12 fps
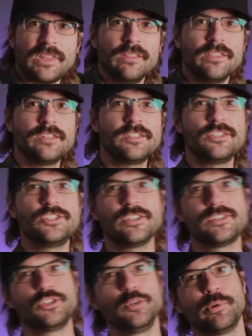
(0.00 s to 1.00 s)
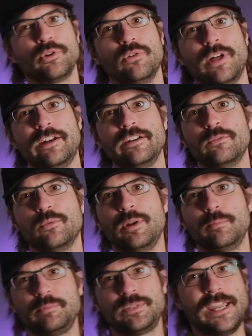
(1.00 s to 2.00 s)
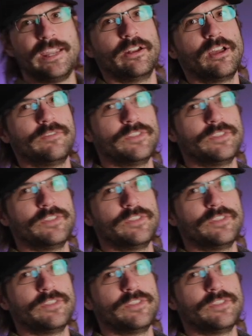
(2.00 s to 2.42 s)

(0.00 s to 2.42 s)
This is just super cool. I don't even want to take it off.